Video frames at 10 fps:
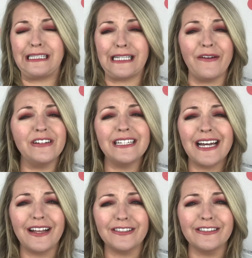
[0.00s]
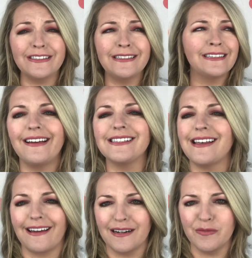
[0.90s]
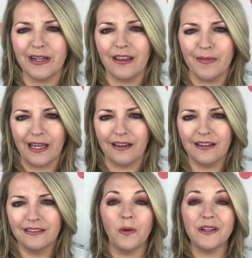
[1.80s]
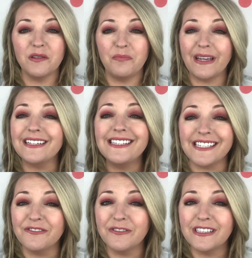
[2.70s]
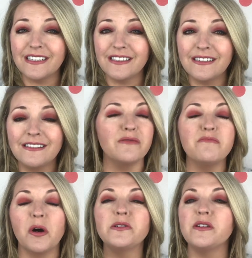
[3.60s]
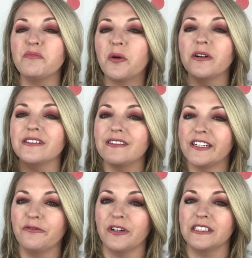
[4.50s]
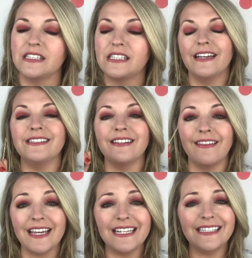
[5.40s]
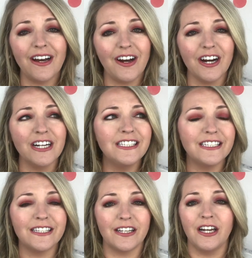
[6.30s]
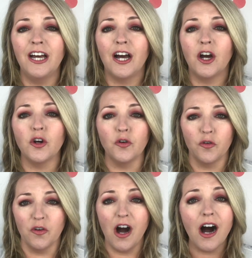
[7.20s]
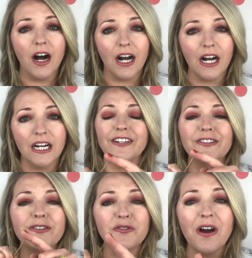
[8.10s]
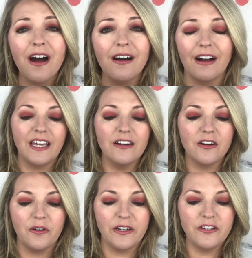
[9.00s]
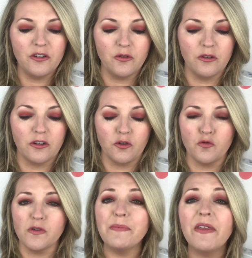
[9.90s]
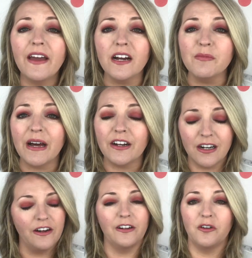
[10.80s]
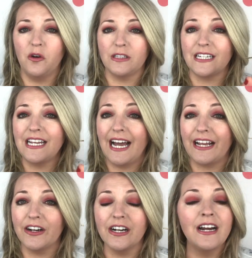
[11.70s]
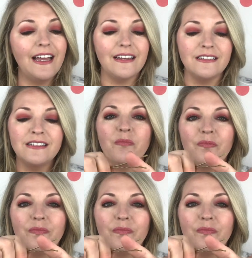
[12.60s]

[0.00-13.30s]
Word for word: $7. It's not gonna break the bank. One of the biggest differences, the most important difference, is these are strong. They're strong. They're going to grip the hair better, they're gonna hold it tighter, and